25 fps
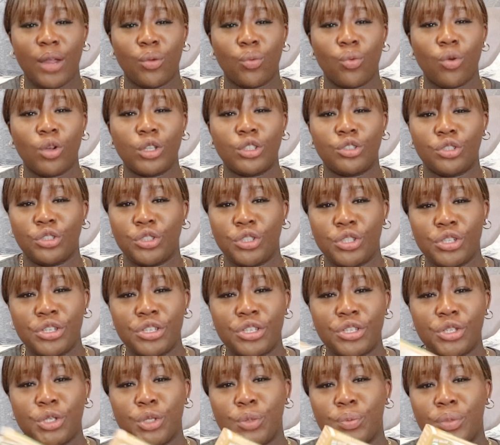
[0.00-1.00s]
I watch on
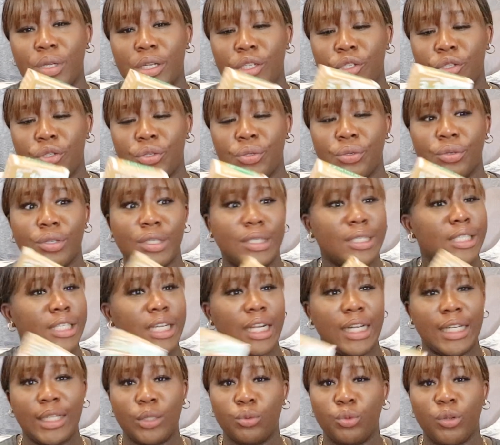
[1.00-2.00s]
YouTube that do all this
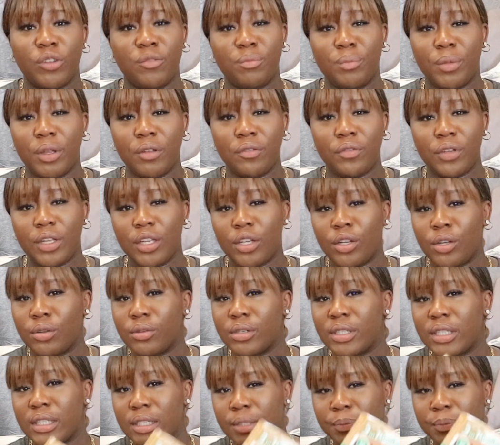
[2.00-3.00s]
clean with me
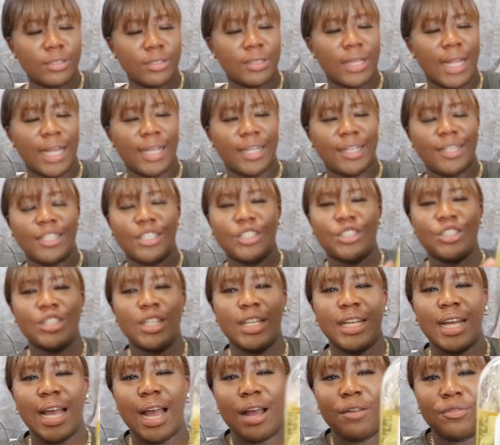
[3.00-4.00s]
videos it's like
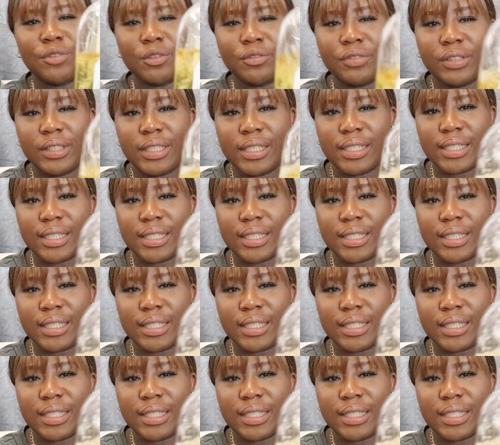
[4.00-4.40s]
literally half of it.